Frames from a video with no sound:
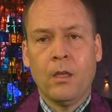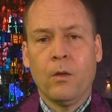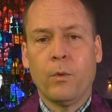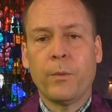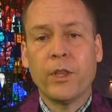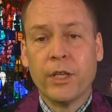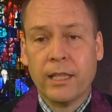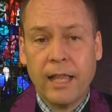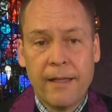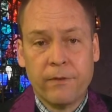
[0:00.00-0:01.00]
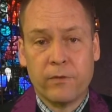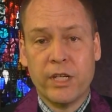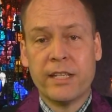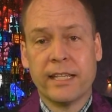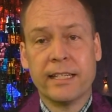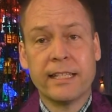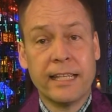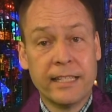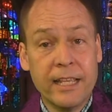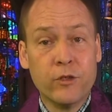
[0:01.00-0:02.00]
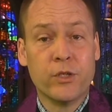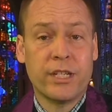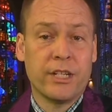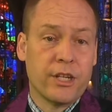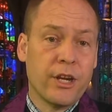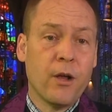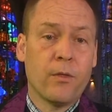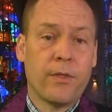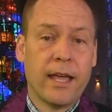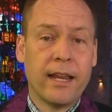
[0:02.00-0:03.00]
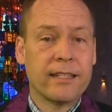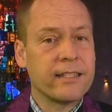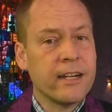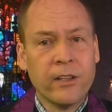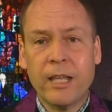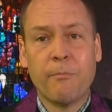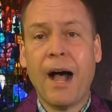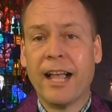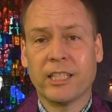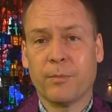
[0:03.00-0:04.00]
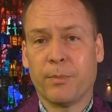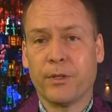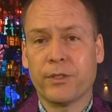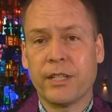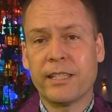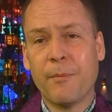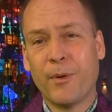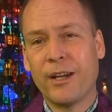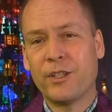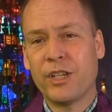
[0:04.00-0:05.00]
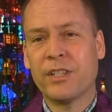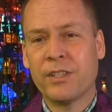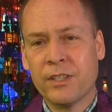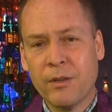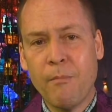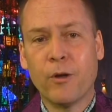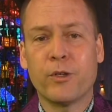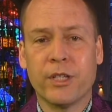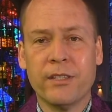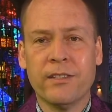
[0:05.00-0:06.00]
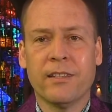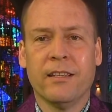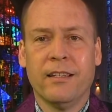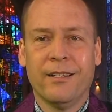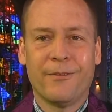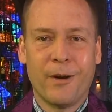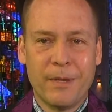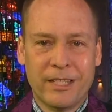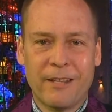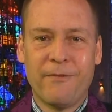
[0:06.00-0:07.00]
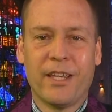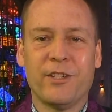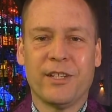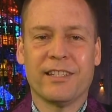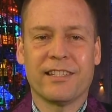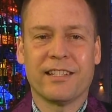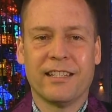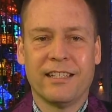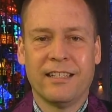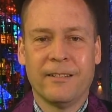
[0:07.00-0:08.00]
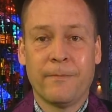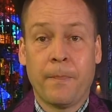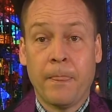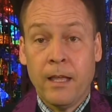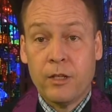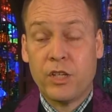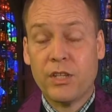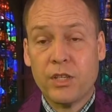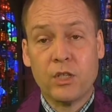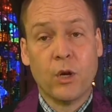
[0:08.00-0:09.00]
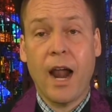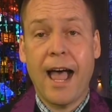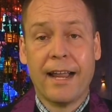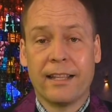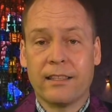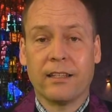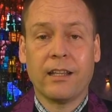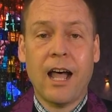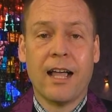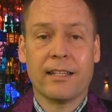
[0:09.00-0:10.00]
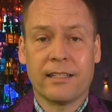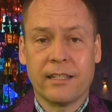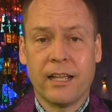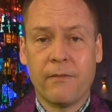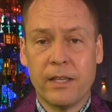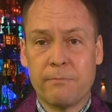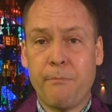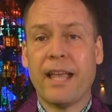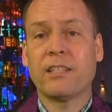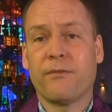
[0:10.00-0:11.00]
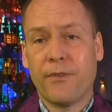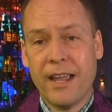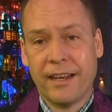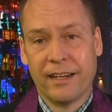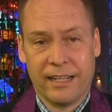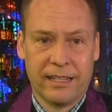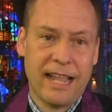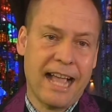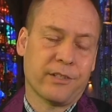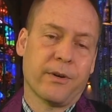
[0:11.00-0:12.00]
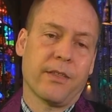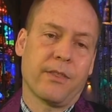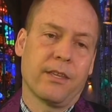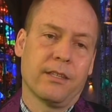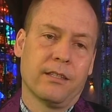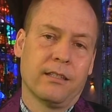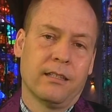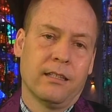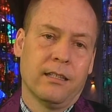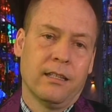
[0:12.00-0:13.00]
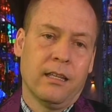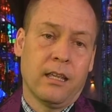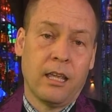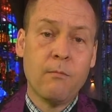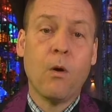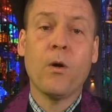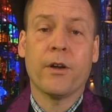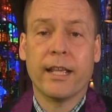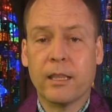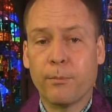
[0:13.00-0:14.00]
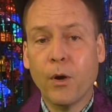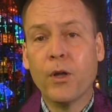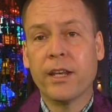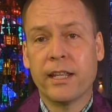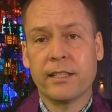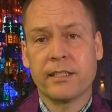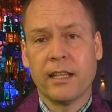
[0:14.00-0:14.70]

When we look at the life of Jesus, it's interesting to note that it's nearly impossible to separate Jesus' emotions from his convictions. Jesus cried at the loss of his best friend, Lazarus. He mourned at the brokenness